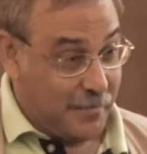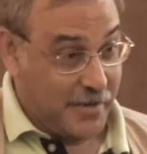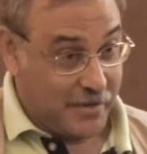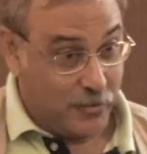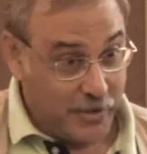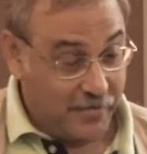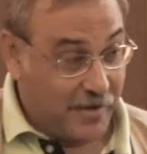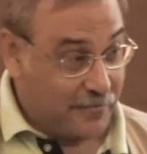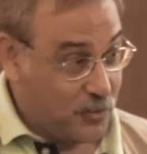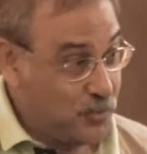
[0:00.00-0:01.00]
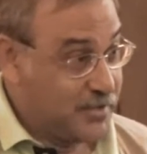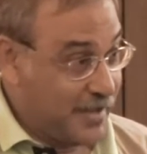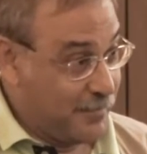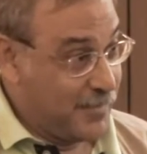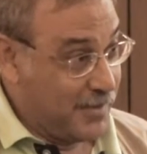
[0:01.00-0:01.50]
but going, I have
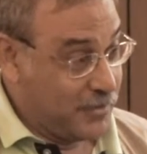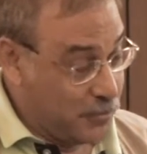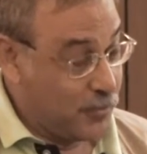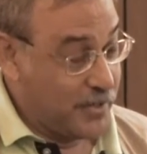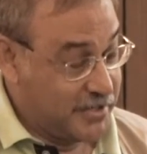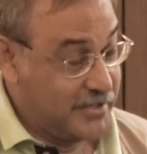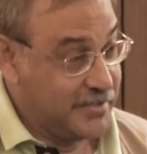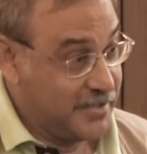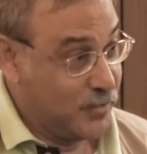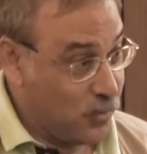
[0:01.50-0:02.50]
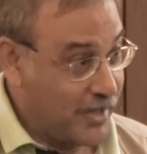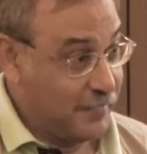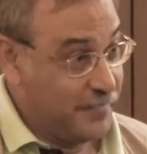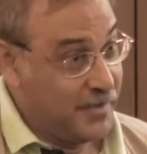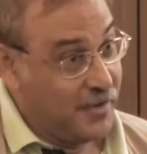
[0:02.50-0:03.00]
two questions here. One,
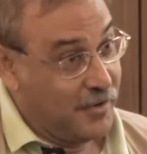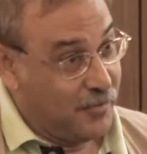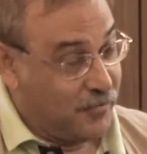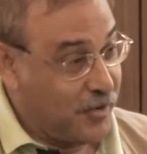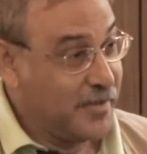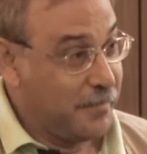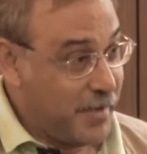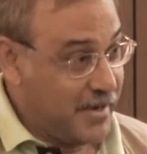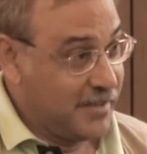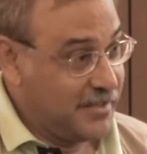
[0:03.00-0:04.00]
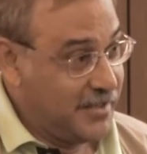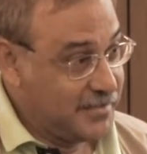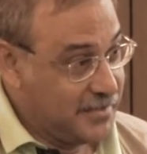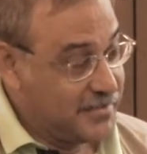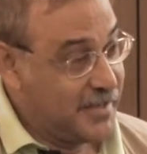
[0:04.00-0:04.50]
from the
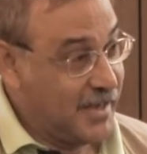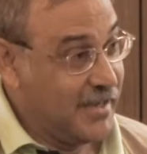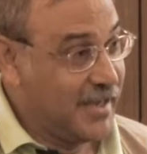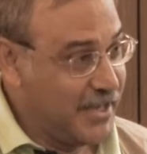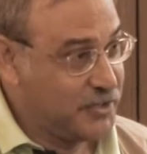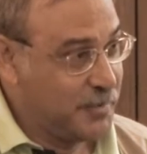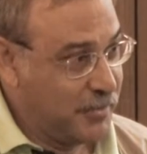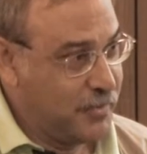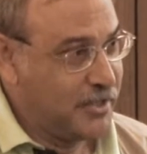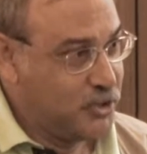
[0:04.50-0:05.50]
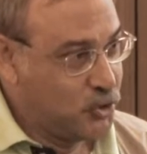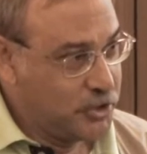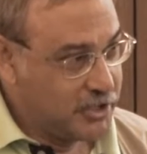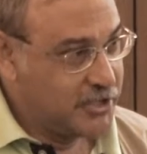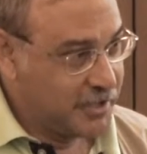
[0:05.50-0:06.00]
penalties, is there engagement with the
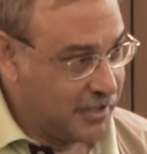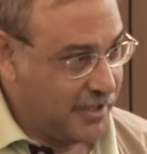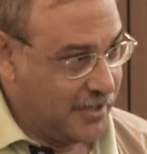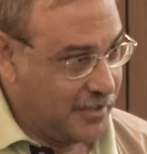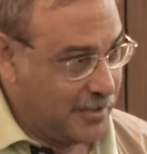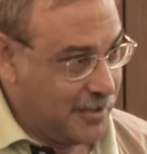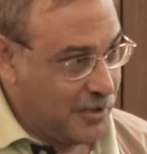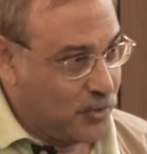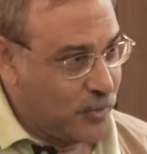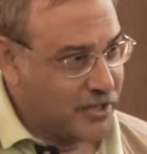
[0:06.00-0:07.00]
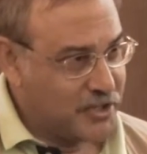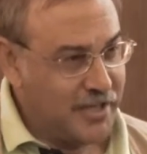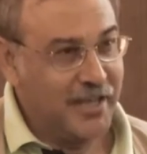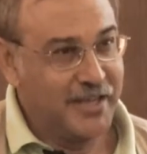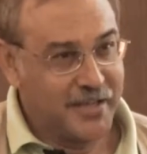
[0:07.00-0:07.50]
judiciary to
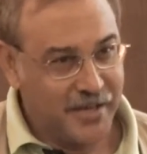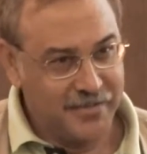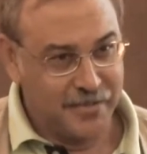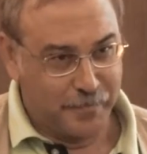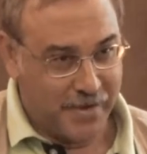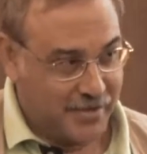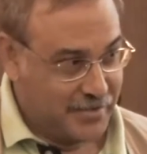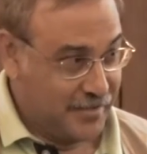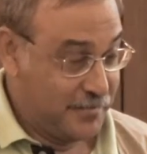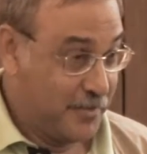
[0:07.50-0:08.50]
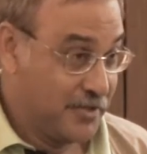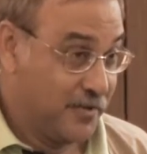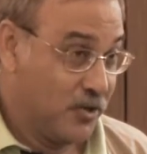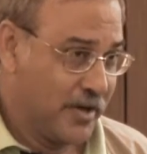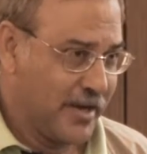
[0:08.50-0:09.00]
actually increase the penalties? Because
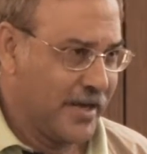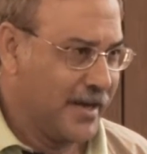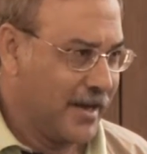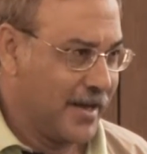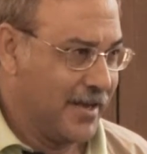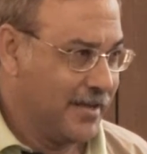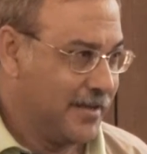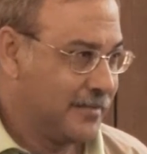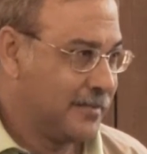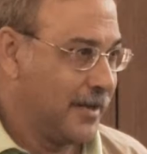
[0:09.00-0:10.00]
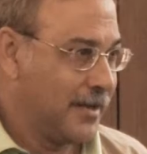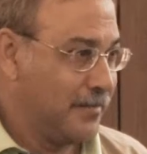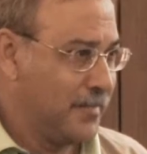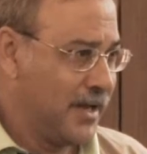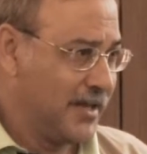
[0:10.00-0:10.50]
if you look at a guy, he's
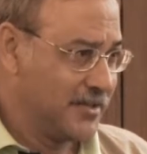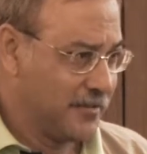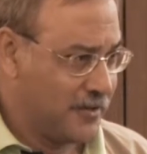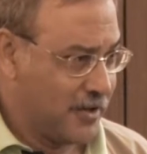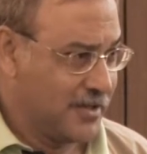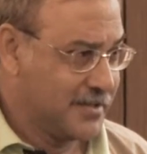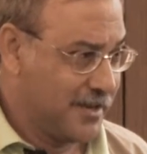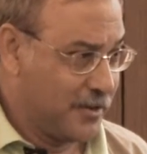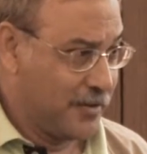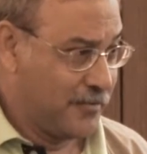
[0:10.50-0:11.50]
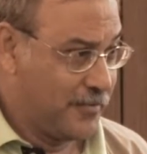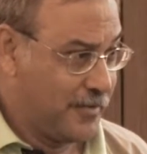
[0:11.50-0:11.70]
taking millions of dollars out of